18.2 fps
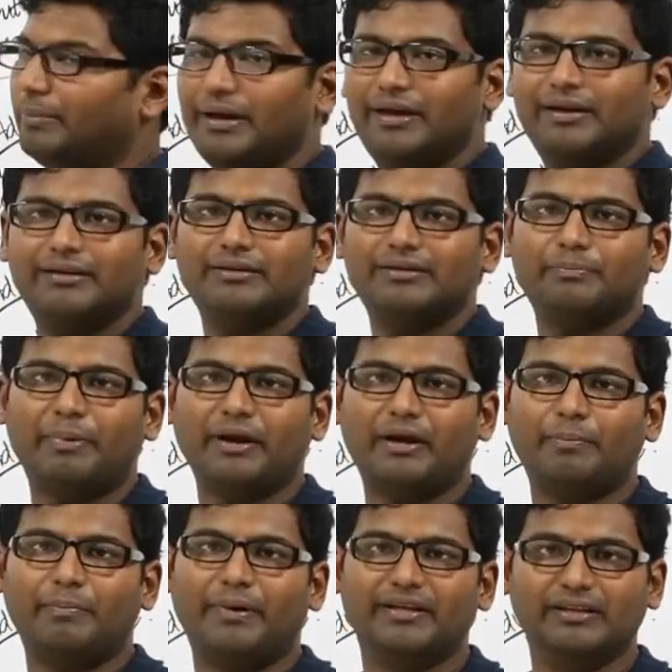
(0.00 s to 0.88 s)
be
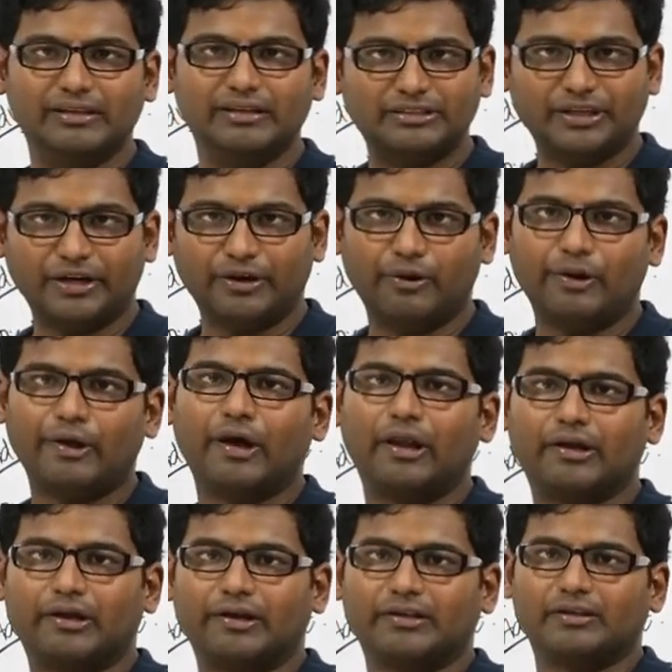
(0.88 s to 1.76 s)
picked by the scheduling
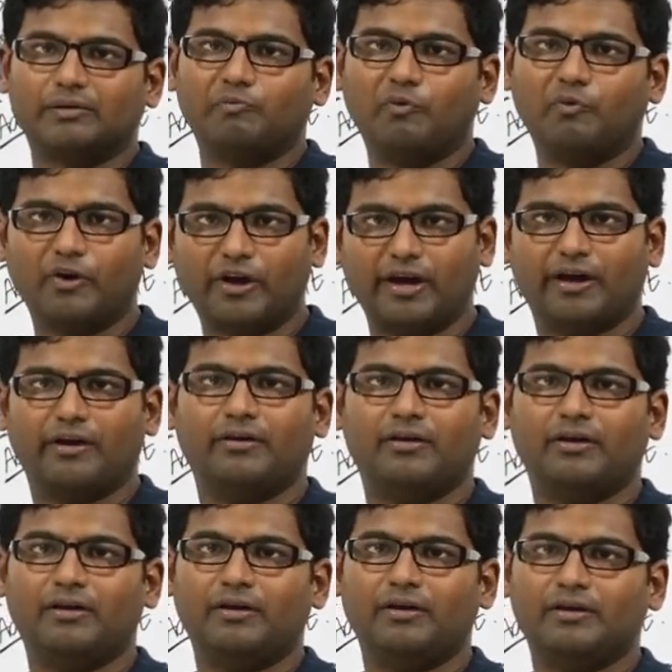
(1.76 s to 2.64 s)
algorithm. Okay,